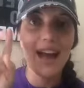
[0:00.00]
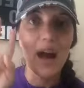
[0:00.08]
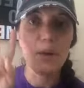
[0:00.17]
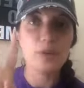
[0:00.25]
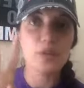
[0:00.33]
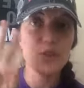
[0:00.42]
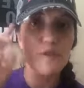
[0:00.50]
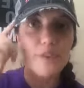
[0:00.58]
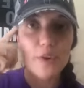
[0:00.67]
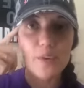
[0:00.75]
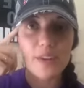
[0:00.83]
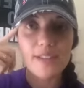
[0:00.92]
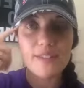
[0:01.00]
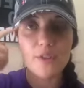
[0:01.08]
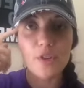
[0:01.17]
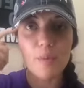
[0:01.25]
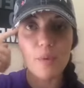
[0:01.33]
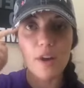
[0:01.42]
How was your focus or
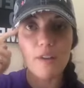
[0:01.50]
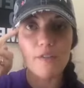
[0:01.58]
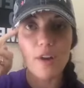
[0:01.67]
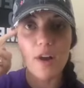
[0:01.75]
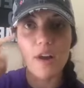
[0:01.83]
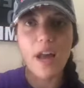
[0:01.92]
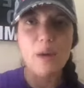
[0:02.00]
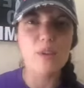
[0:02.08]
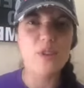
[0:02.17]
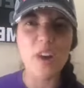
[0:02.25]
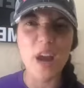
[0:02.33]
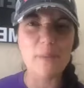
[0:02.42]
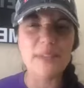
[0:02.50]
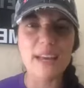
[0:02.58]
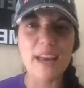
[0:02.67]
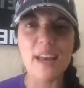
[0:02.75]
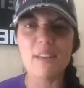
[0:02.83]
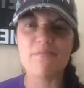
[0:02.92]
your brain fog? How was your
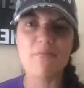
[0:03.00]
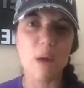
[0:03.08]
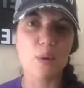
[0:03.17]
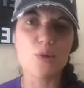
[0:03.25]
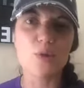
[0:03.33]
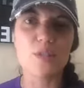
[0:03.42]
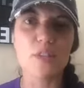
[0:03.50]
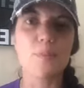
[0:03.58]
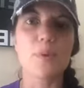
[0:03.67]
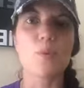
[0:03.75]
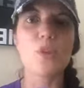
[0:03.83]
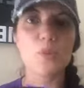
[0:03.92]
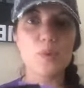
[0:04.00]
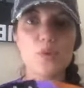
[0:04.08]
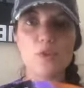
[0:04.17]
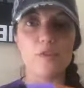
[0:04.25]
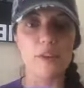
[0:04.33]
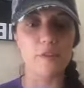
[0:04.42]
appetite? How was your sleep? And which one is
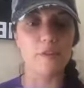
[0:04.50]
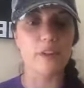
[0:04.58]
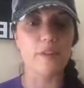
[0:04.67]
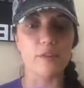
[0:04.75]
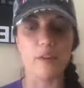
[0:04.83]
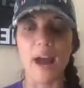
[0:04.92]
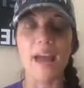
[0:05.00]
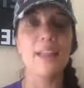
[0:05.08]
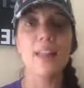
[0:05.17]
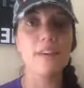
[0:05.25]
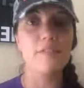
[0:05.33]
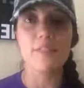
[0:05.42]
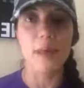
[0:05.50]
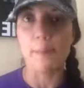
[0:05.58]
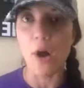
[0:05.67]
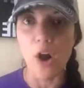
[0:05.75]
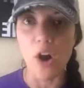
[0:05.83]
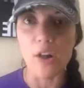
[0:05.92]
your favorite flavor? I love them
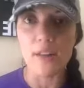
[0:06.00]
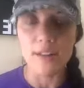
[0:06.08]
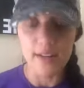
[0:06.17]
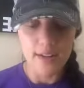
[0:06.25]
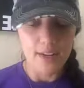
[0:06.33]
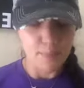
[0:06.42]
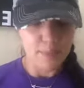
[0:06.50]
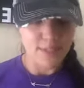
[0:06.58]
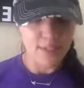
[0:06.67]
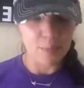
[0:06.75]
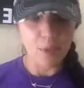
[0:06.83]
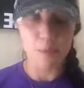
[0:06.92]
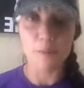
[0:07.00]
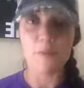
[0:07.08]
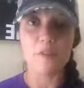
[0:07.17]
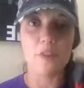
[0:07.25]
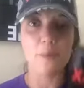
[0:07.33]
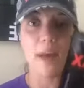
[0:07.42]
all, but some people
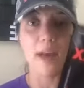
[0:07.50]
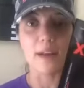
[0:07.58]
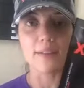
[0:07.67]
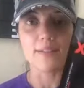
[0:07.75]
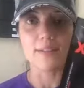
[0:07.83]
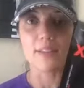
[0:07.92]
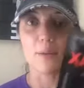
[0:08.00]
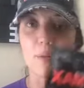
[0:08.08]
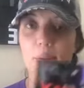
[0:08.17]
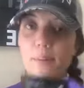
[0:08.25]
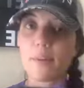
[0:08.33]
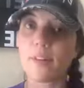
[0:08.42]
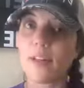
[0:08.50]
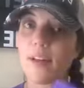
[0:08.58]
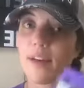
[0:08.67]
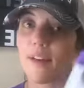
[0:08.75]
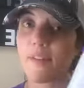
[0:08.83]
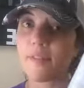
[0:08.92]
prefer the max. Some people
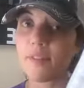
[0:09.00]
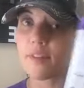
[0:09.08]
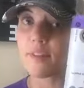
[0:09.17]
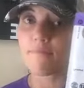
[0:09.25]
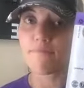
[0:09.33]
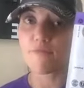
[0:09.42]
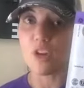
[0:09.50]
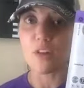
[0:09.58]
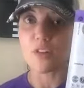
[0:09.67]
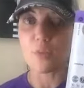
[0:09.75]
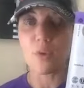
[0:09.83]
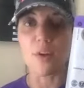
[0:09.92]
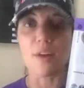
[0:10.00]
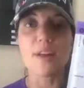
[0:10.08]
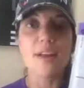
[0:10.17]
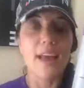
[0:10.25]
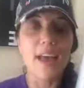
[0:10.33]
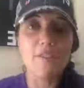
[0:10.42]
love the chocolate swirl.
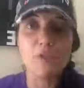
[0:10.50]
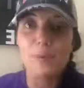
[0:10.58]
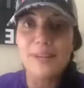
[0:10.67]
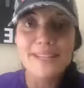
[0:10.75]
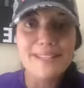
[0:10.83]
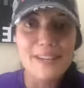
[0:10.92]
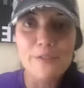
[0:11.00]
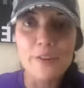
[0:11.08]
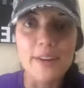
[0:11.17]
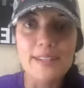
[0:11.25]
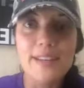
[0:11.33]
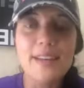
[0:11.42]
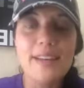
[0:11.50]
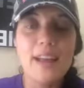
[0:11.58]
Everybody's different.